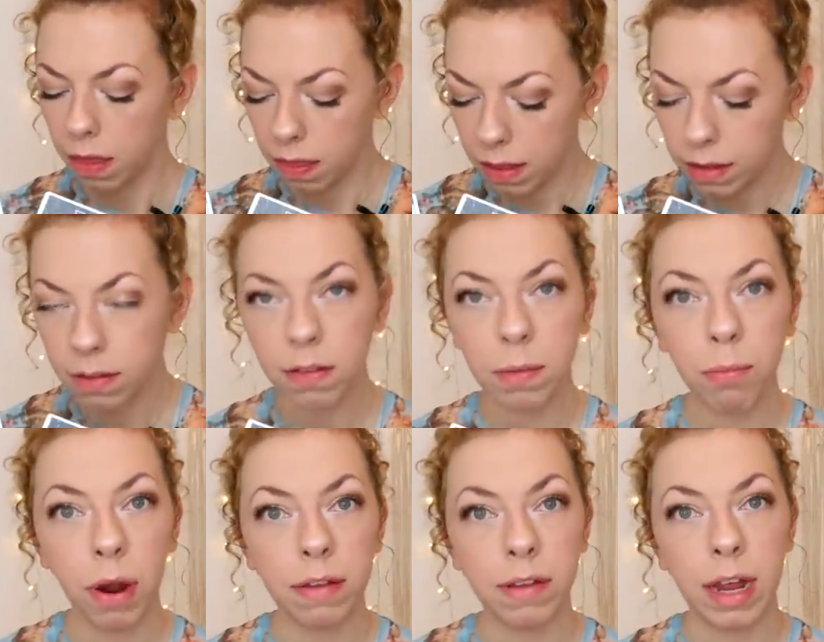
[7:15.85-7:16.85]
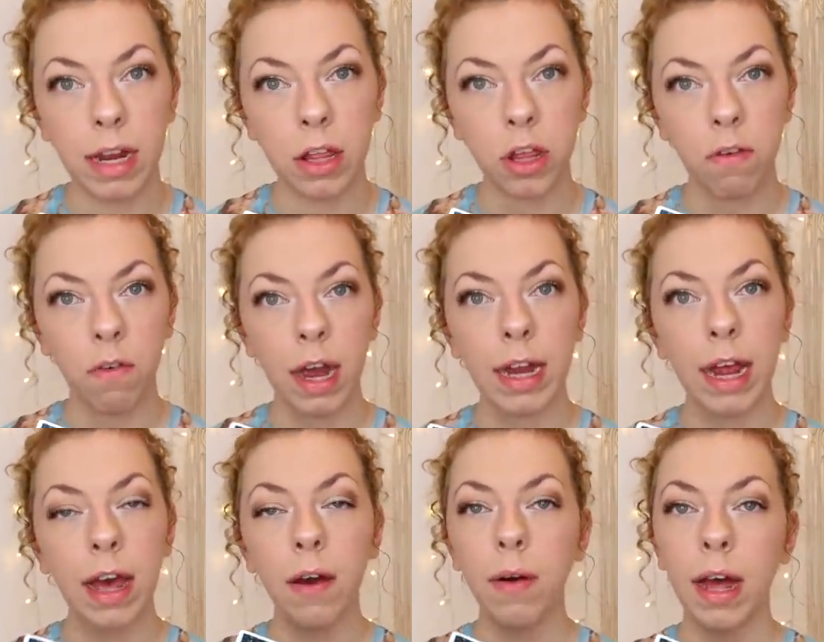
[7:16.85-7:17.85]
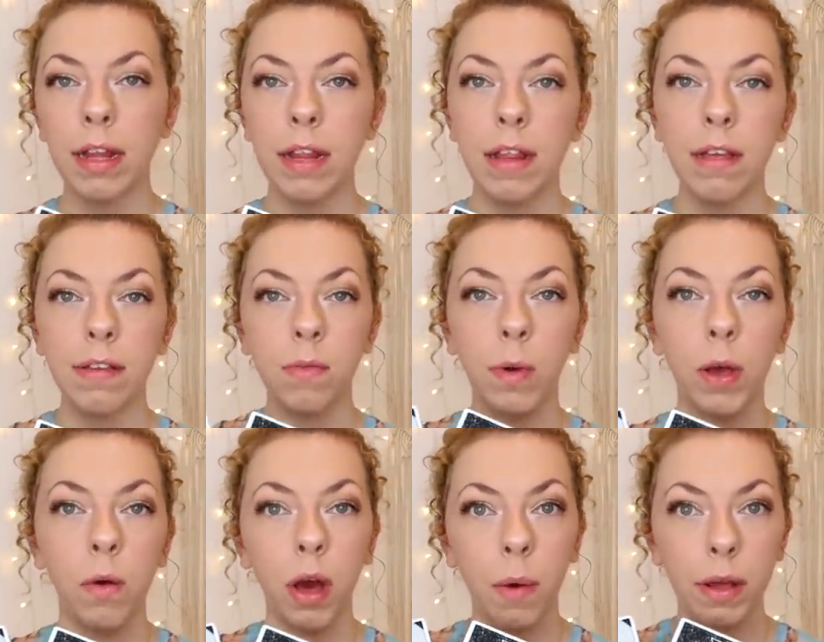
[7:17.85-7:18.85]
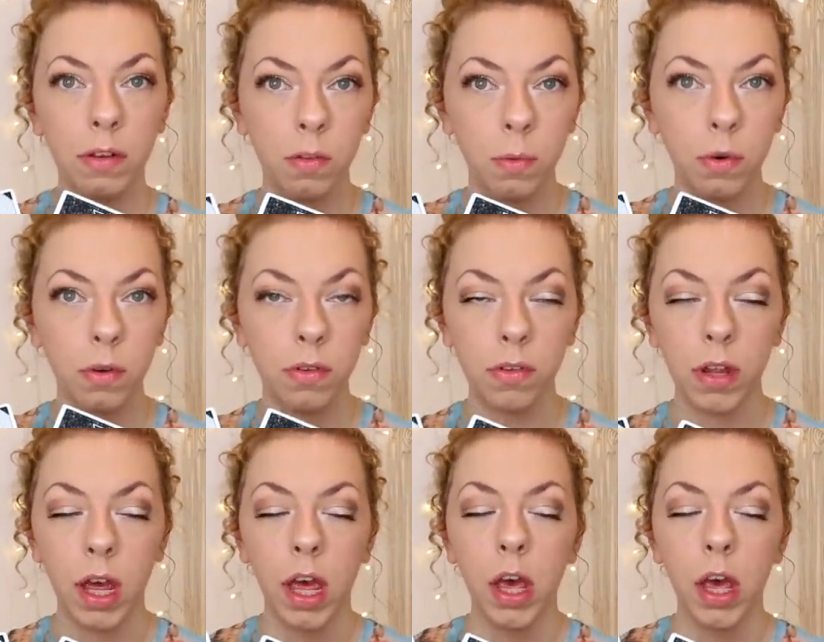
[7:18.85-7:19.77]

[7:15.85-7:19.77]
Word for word: This is the present energy right now, and this is where you're going towards.